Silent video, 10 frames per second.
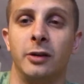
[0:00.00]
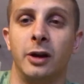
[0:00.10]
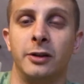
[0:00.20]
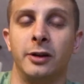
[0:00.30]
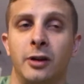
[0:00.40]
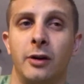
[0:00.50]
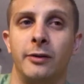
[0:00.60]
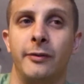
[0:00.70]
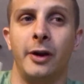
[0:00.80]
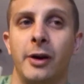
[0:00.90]
that are out there,
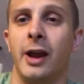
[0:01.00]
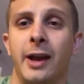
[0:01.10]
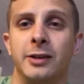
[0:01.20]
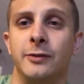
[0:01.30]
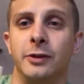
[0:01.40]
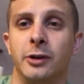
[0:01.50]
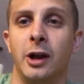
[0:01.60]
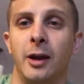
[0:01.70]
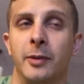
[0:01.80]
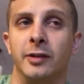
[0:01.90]
are very active in their
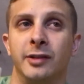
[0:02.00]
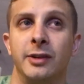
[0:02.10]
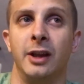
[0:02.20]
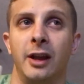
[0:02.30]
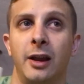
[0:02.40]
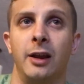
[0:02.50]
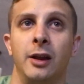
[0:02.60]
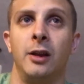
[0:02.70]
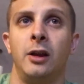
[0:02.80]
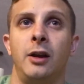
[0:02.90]
comments, and they
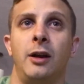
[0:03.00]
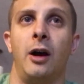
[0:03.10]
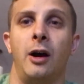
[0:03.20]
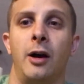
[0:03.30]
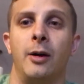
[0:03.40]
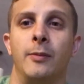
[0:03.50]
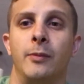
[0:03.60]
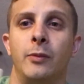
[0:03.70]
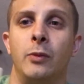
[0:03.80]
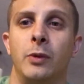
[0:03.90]

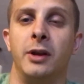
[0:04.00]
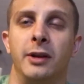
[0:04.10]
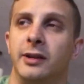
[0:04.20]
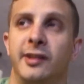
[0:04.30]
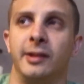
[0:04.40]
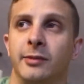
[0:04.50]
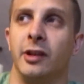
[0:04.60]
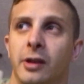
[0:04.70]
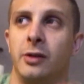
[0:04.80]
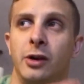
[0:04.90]
it seems
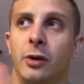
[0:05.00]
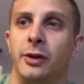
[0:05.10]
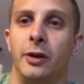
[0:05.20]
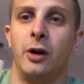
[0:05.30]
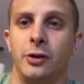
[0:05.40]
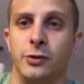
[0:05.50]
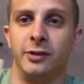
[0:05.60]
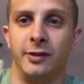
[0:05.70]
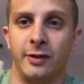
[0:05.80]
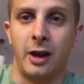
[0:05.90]
like, in the
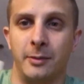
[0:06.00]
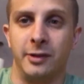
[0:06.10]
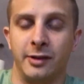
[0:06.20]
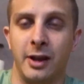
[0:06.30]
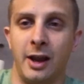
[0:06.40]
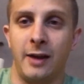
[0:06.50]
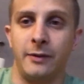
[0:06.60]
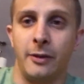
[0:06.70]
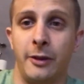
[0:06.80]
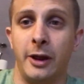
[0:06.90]
hundreds of comments that they have,
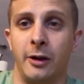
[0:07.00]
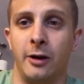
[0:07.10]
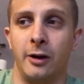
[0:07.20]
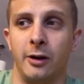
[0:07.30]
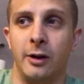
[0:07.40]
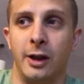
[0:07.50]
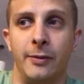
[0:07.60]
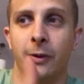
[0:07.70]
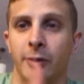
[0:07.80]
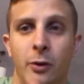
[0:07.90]
that they are
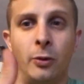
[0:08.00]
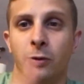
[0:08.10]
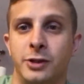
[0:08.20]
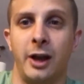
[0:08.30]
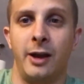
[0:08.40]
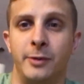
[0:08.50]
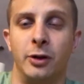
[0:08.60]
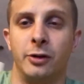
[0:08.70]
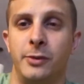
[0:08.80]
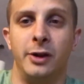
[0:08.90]
in there the whole time,
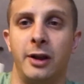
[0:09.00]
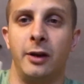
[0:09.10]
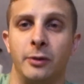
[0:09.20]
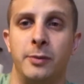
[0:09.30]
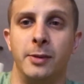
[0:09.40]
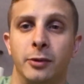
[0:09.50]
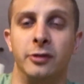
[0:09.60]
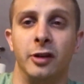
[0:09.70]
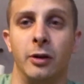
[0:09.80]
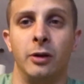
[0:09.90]
communicating with people.
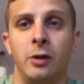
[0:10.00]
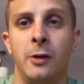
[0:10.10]
So